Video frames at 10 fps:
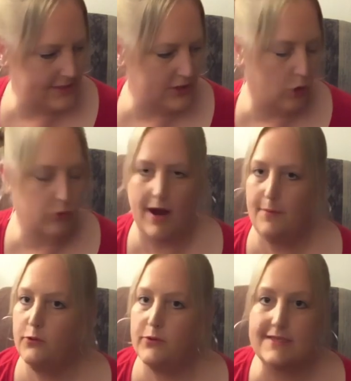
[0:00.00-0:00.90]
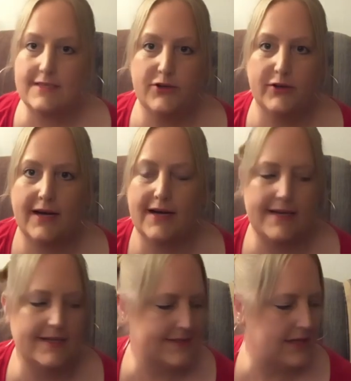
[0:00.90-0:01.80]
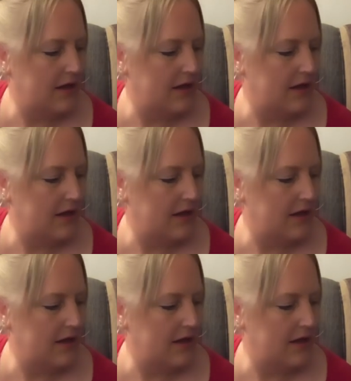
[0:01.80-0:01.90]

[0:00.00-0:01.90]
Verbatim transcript: No rhyme or reason, you guys.